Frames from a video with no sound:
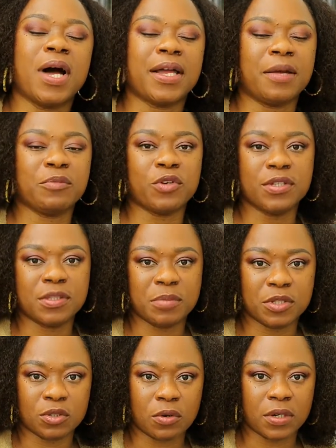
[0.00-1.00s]
I am going to
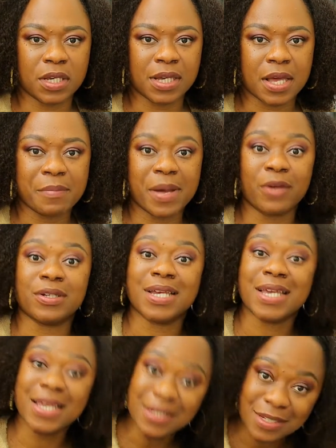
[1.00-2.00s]
be talking about
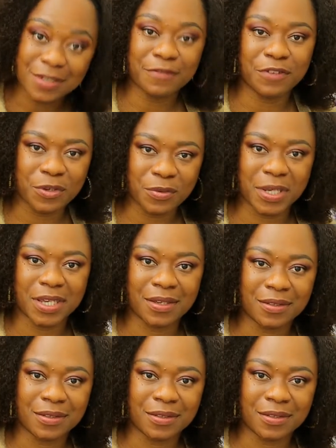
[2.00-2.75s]
interviewing.